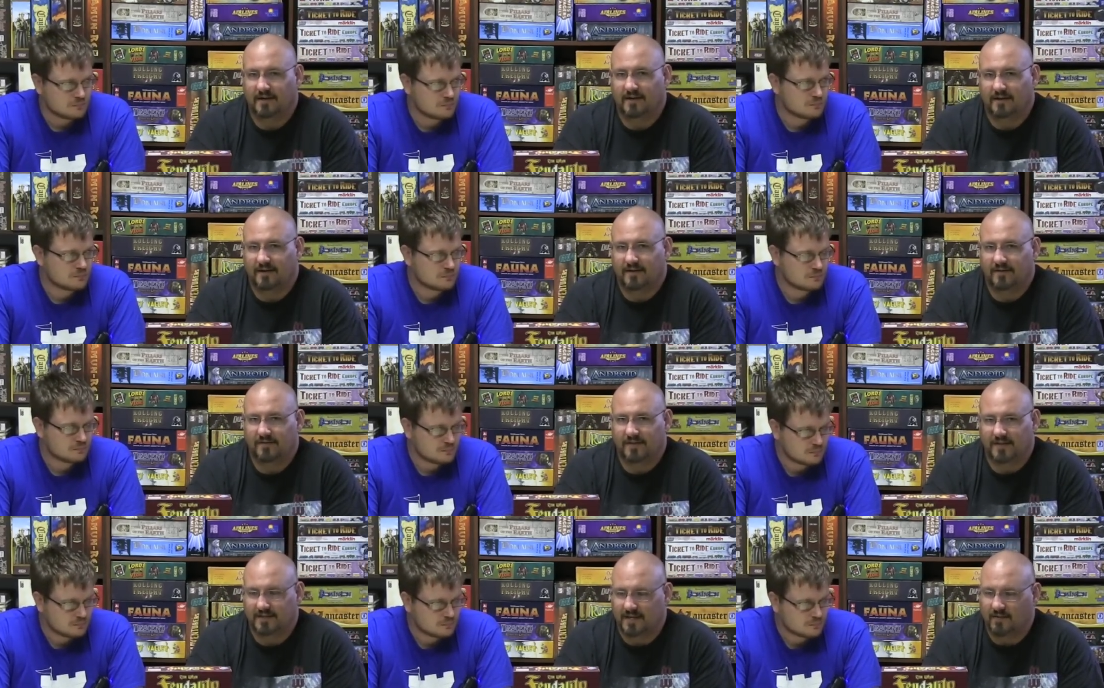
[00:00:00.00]

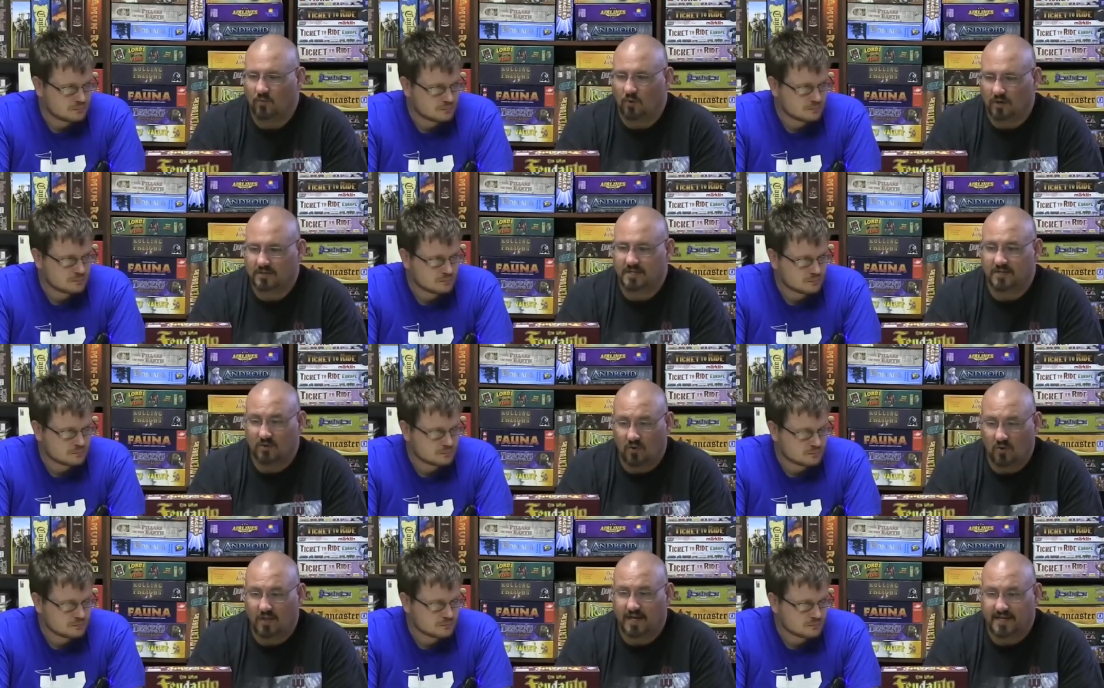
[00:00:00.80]
Speaker 1: uh, that they worked
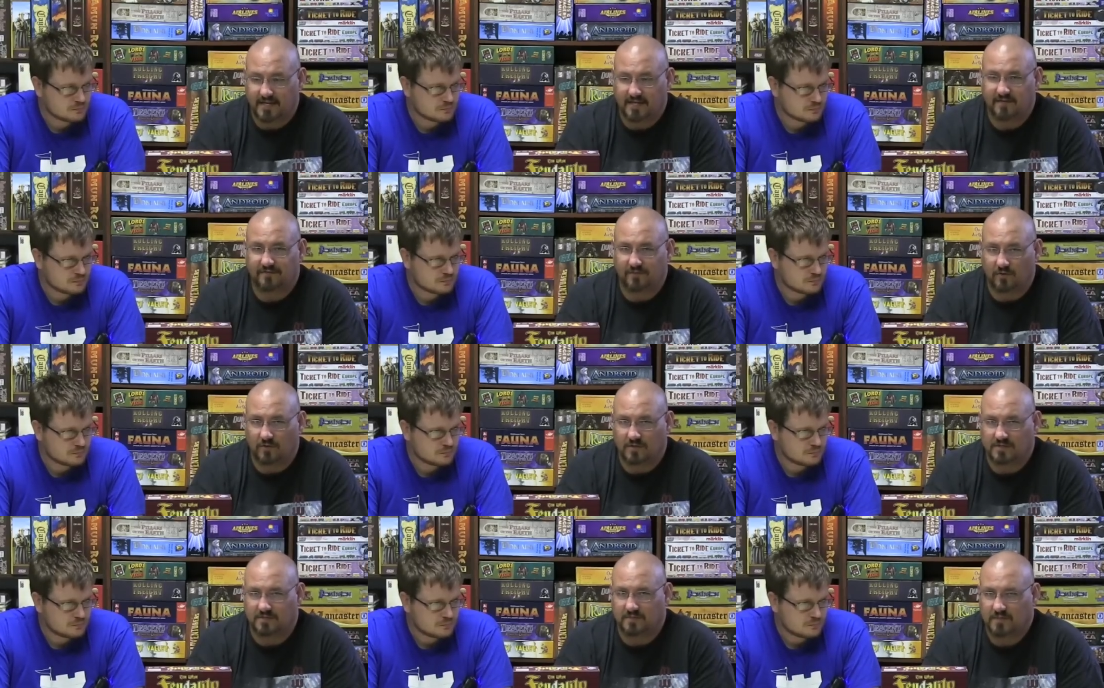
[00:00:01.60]
in the whole idea of
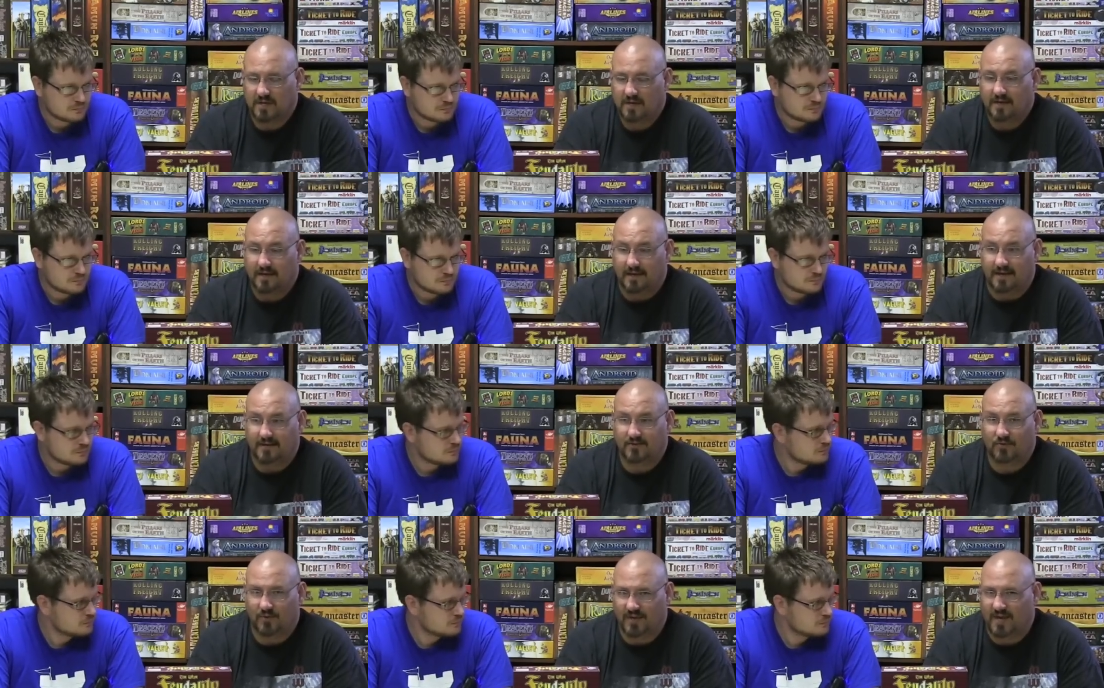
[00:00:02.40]
feudalism
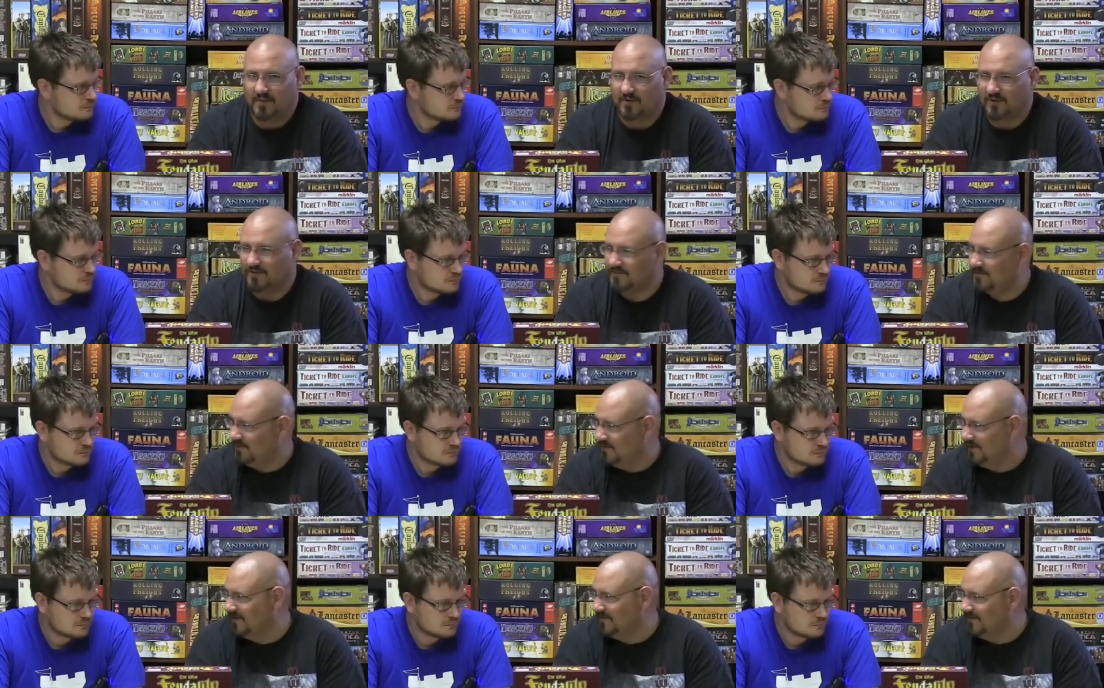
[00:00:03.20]
into a game
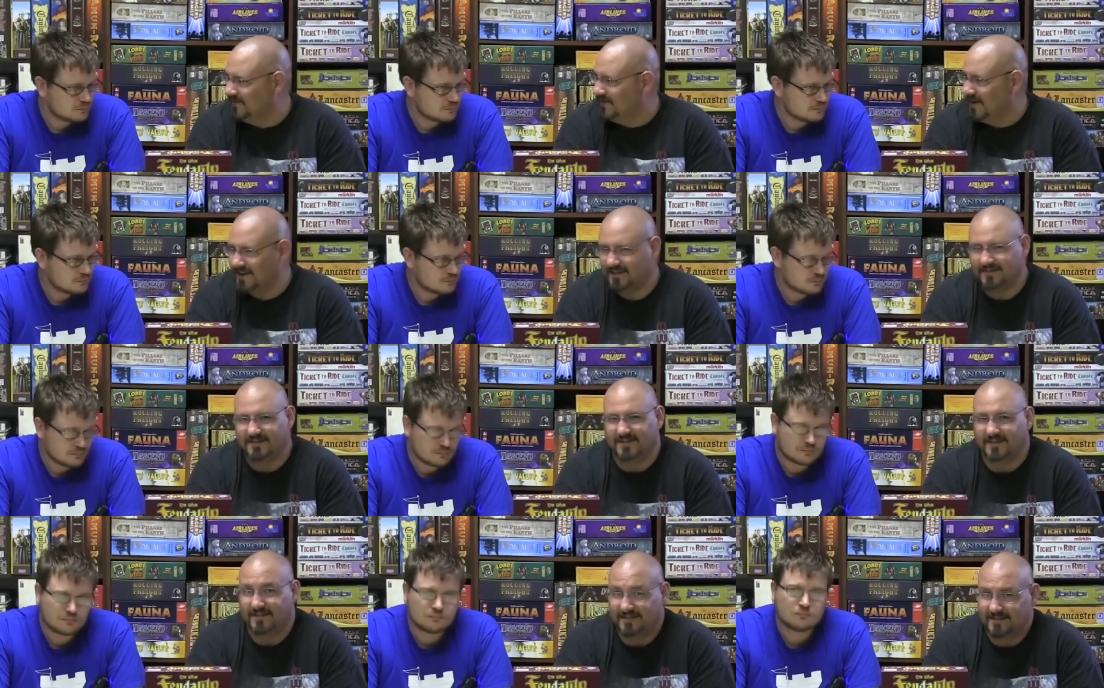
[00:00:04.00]
called Feud-
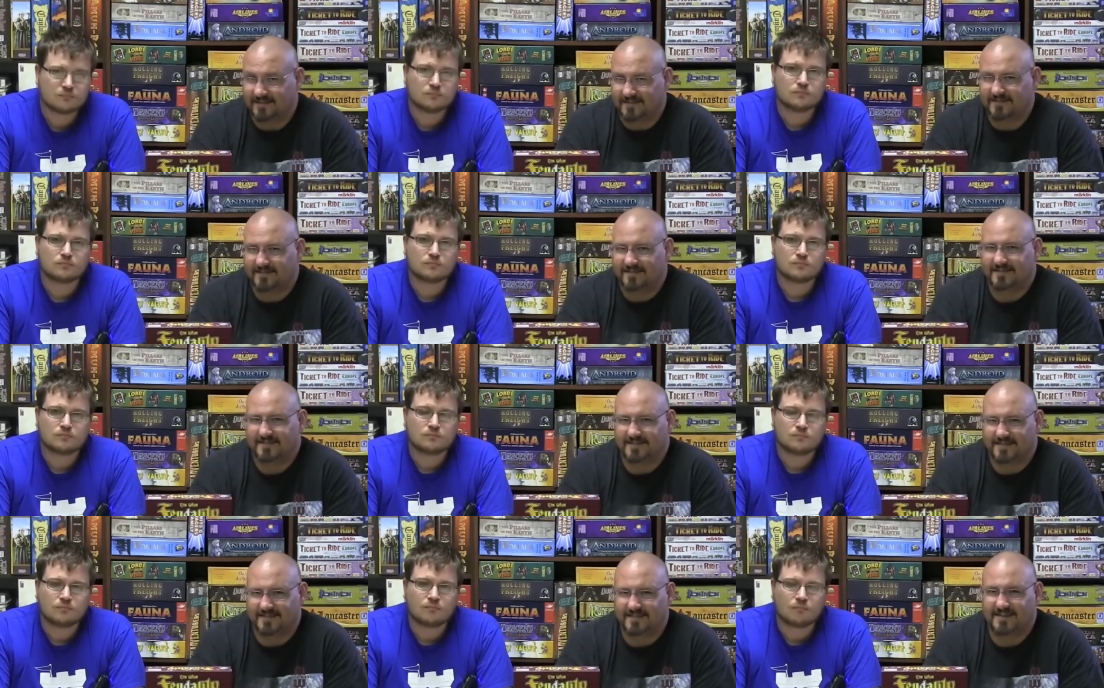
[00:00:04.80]
Feudality, and
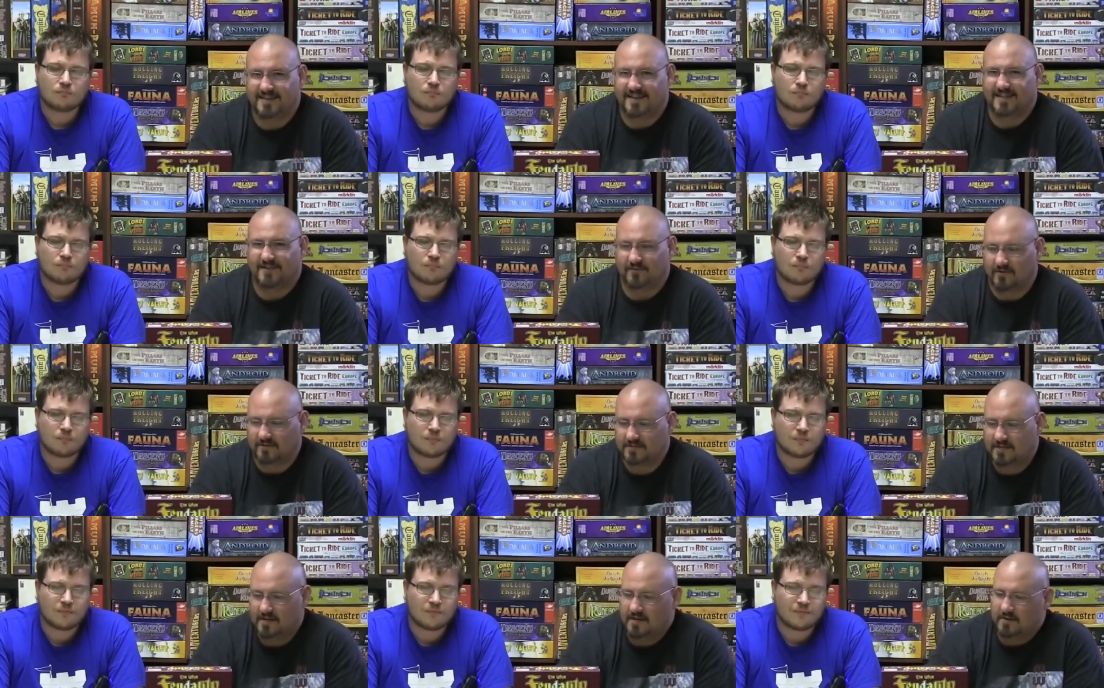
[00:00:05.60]
see, see how
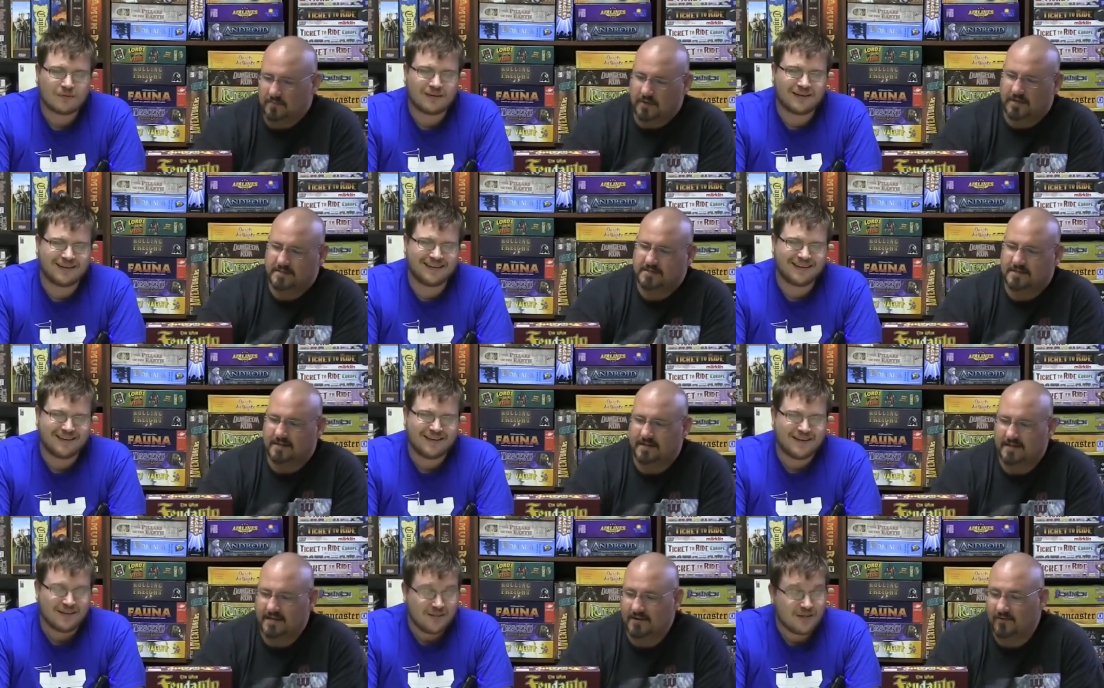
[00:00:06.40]
that works.
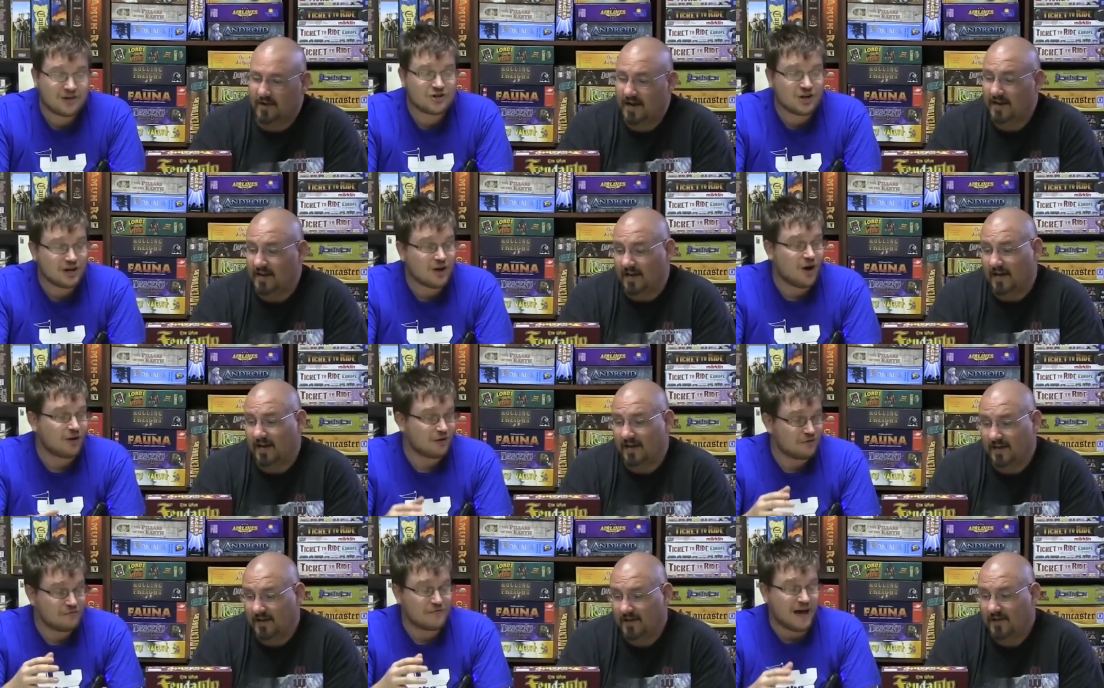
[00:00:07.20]
But uh, anyway, they should have
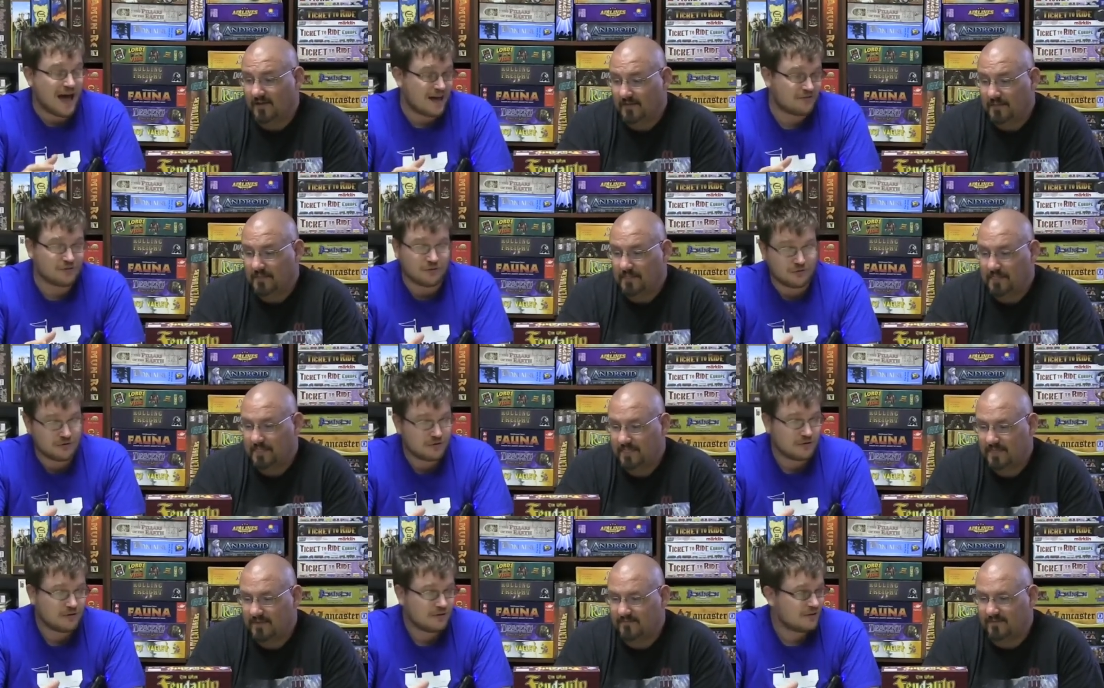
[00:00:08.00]
called it
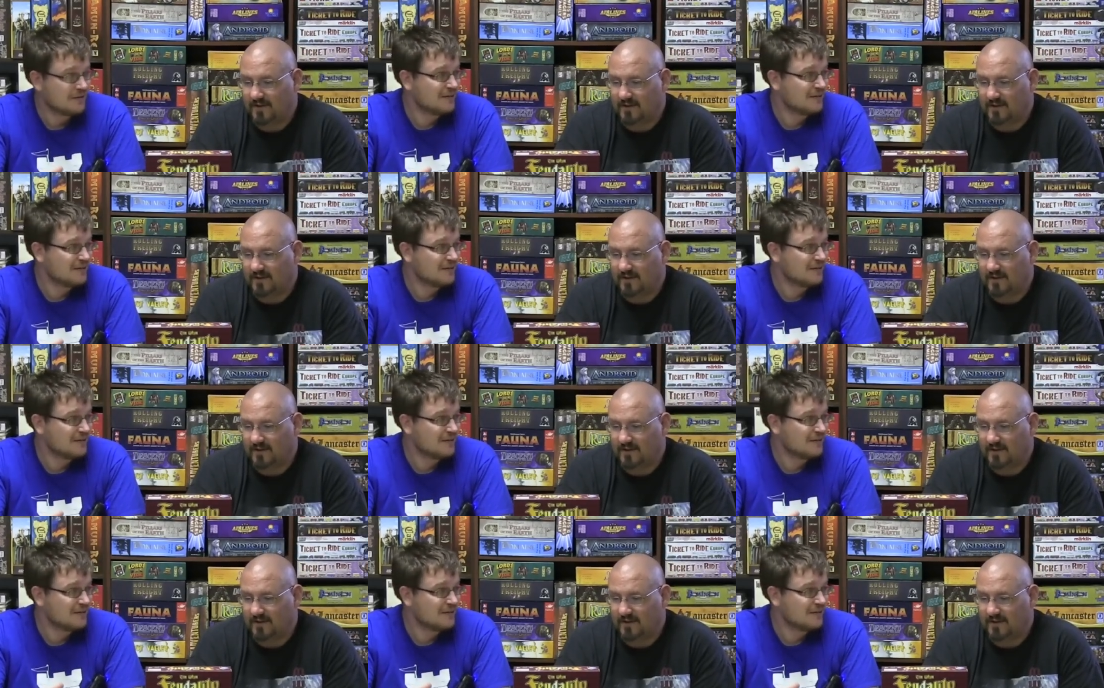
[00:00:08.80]
Vassals.